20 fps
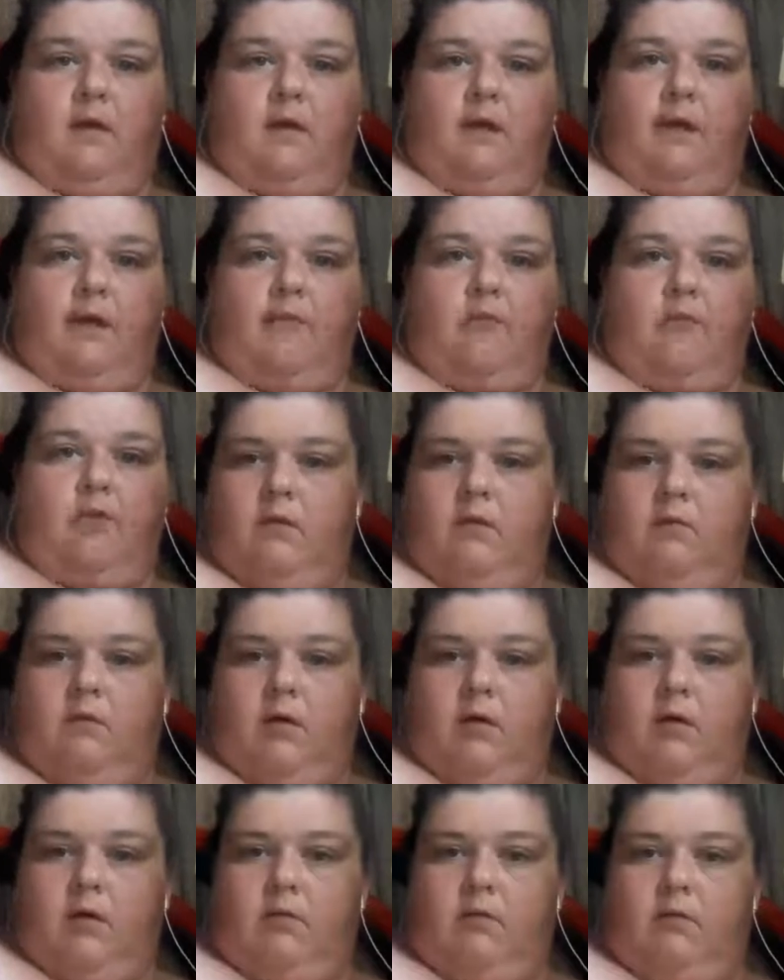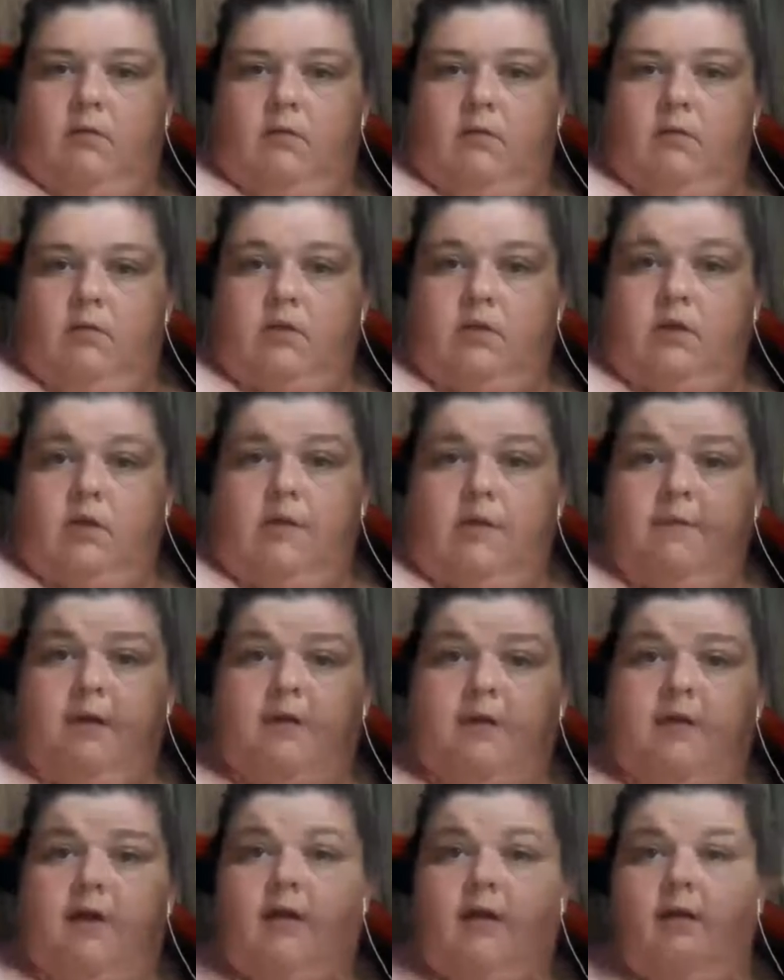I'm trying. Wow. Sorry
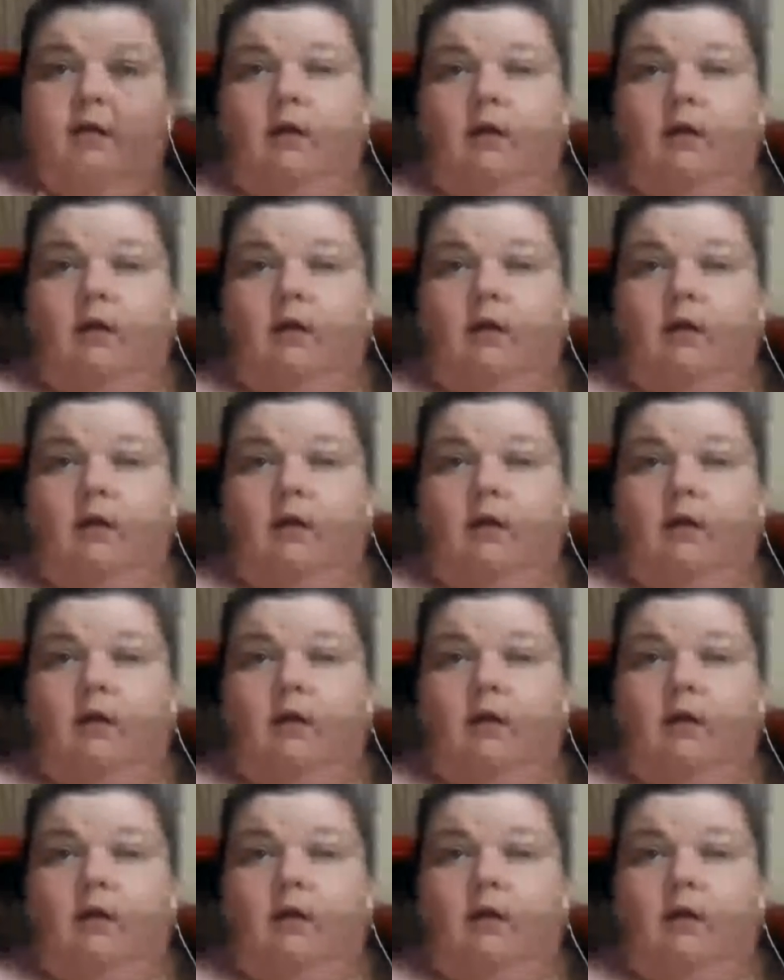about that.